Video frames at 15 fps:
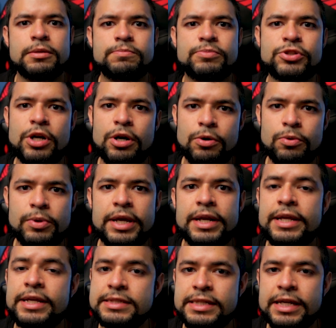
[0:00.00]
So it
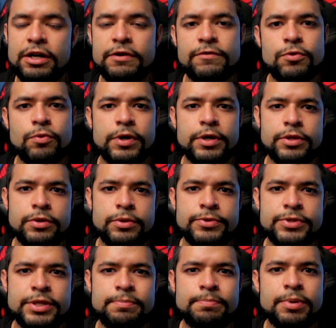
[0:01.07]
is there if you want to
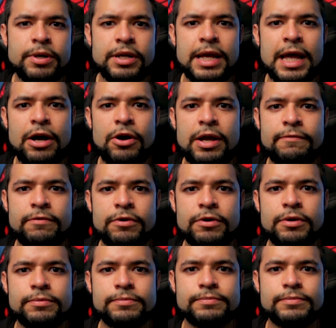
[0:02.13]
use it, but however,